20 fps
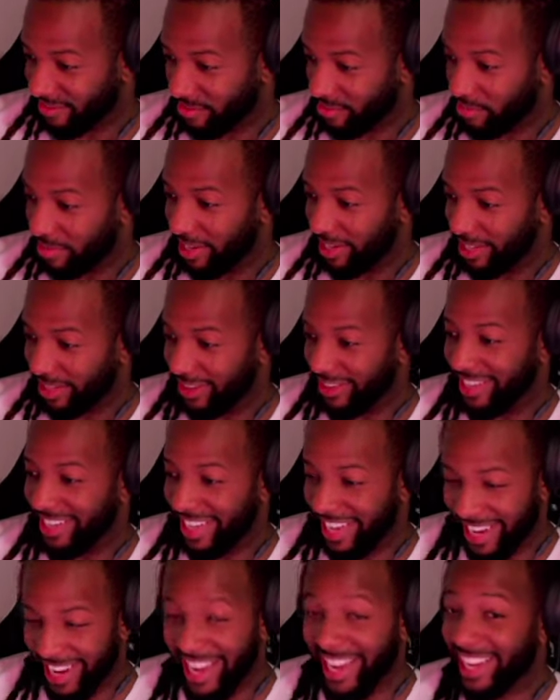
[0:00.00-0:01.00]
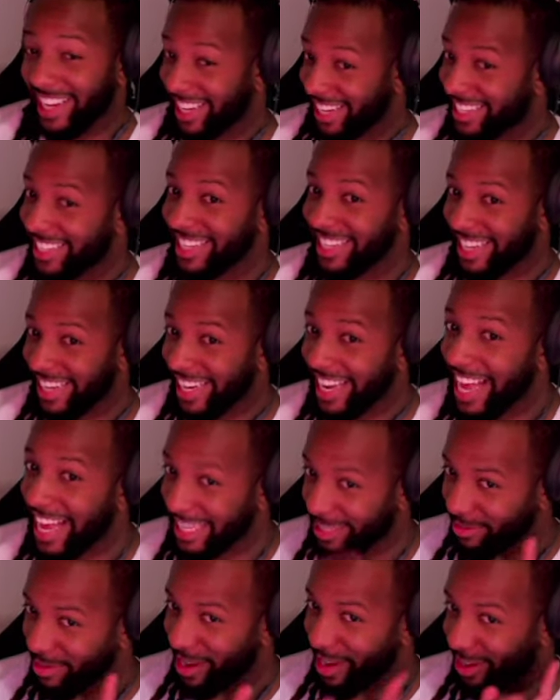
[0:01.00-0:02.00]
Based on the data I collected in the
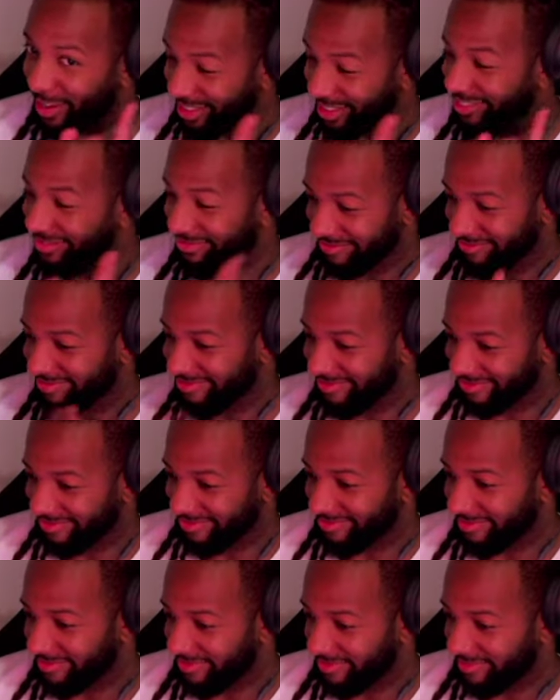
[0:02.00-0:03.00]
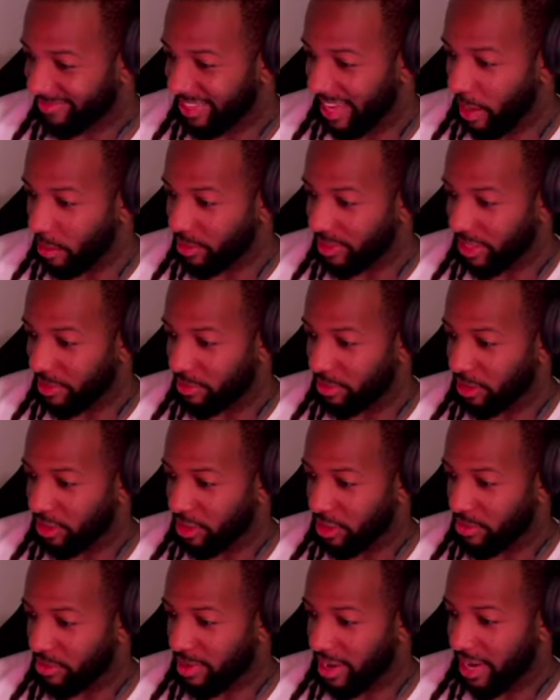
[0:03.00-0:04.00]
last battle, I was able to
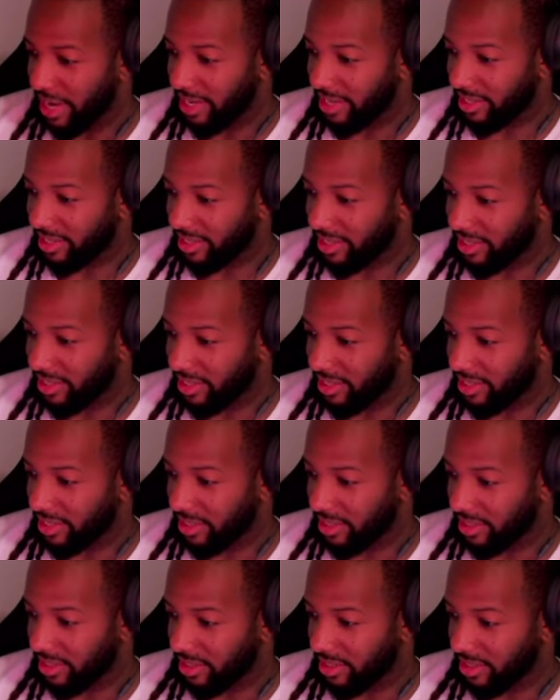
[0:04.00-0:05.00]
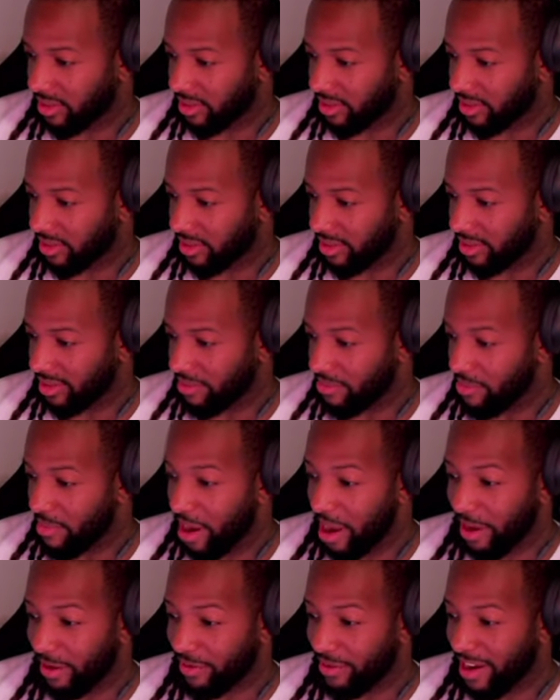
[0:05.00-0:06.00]
surmise,
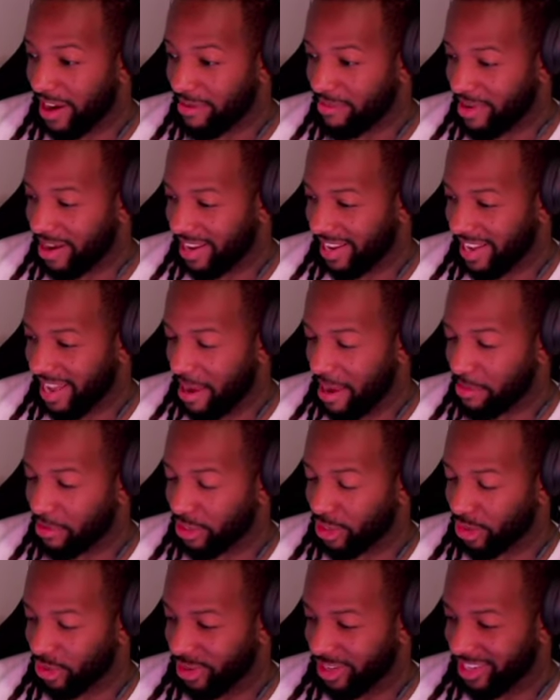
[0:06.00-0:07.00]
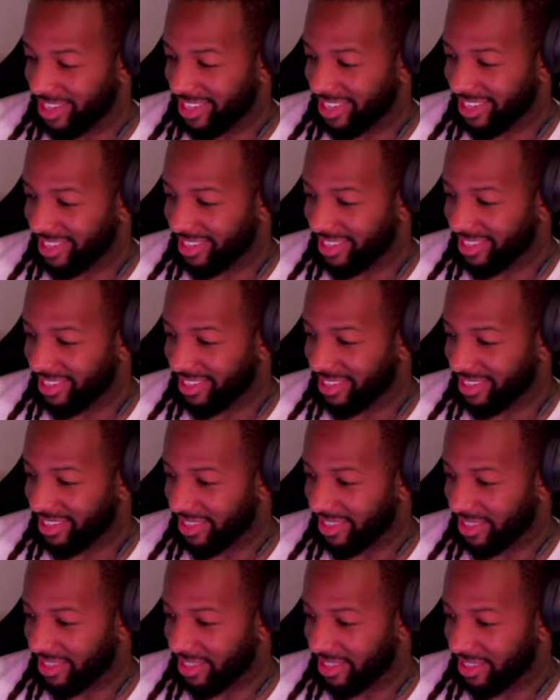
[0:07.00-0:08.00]
modified my laboratory
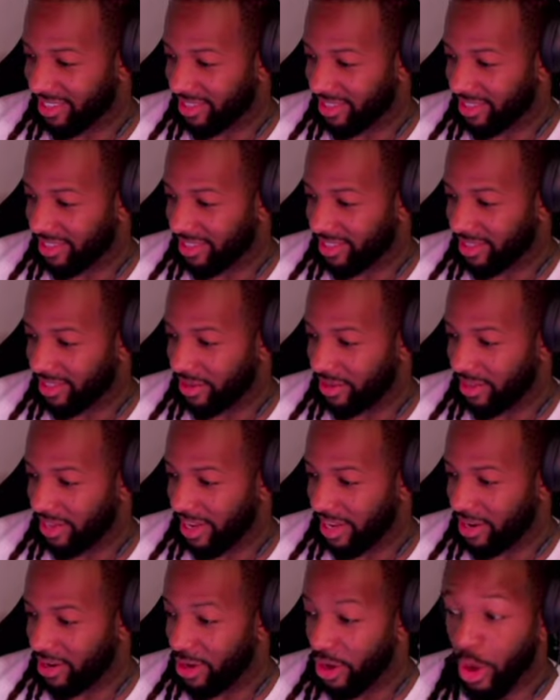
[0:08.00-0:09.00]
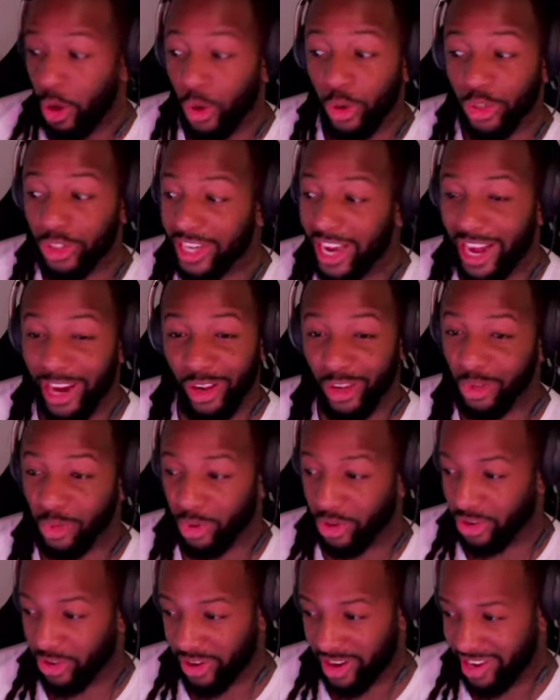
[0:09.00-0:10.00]
so that no shadows were
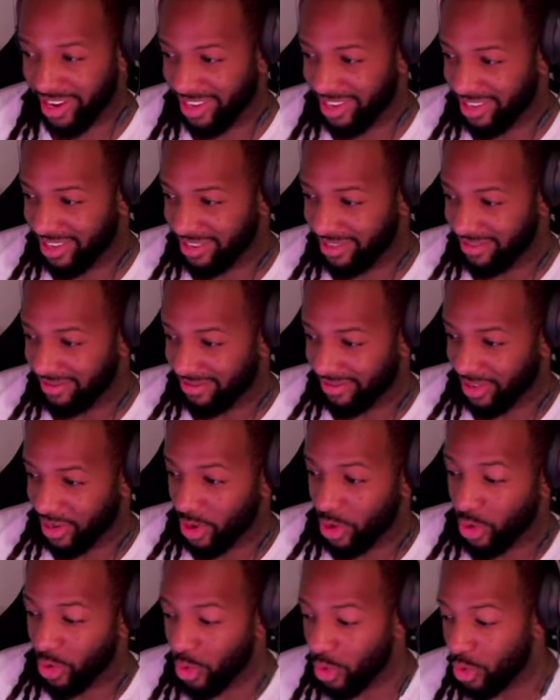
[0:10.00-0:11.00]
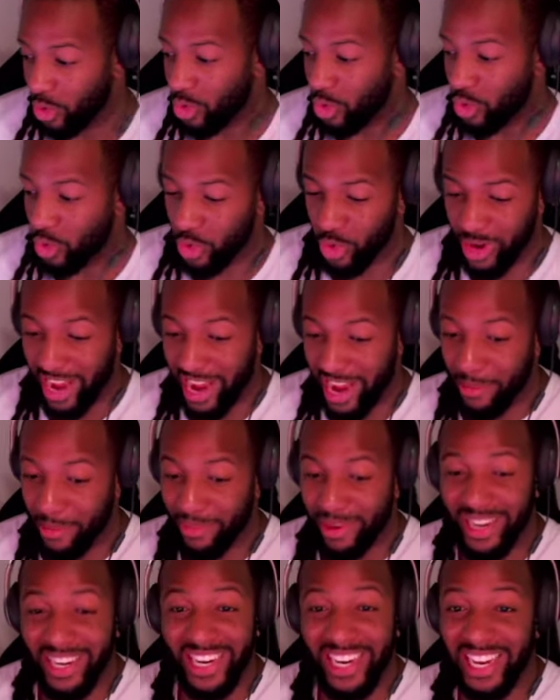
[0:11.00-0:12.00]
created. Ooh, they ain't
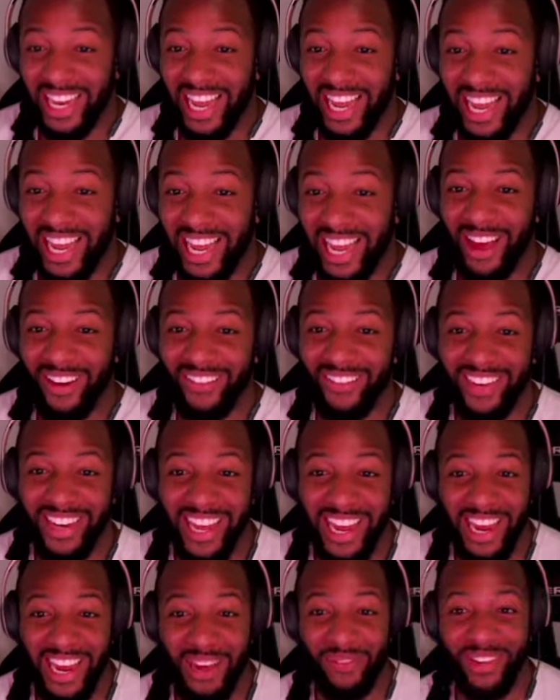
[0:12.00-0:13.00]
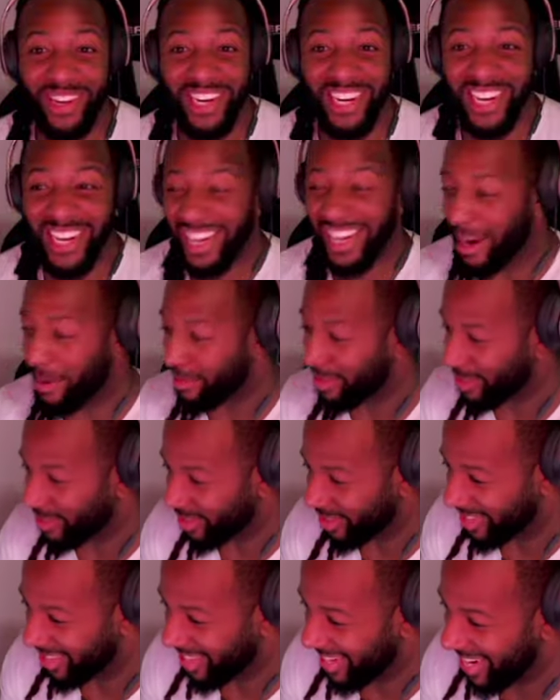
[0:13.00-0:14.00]
been in the lab. They ain't been in the
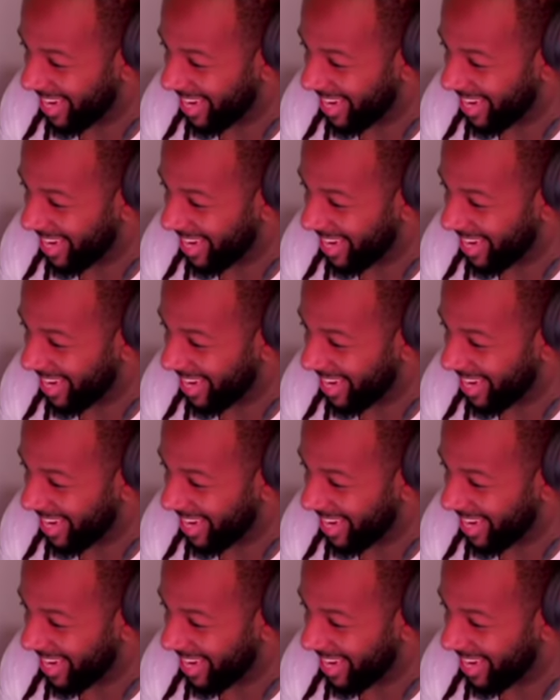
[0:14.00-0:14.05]
laboratory.